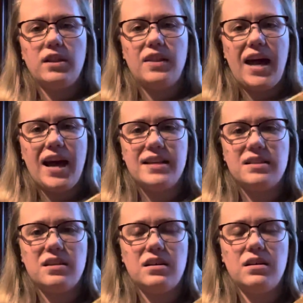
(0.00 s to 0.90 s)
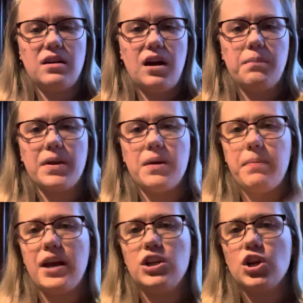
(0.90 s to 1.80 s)
that has the
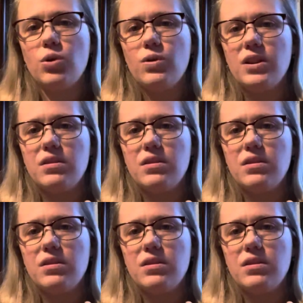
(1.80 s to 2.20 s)
companion code